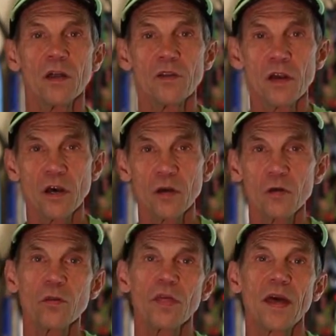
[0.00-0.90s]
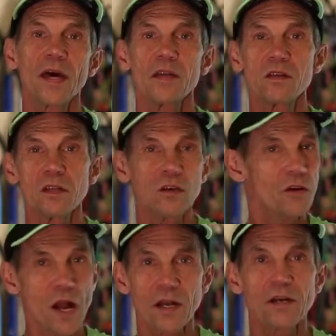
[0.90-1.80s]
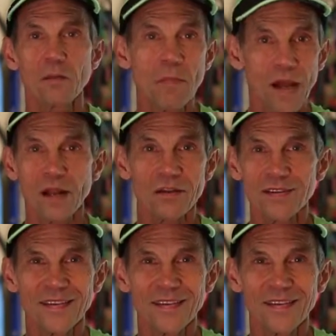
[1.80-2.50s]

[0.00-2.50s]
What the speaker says: Know that you're not going to melt.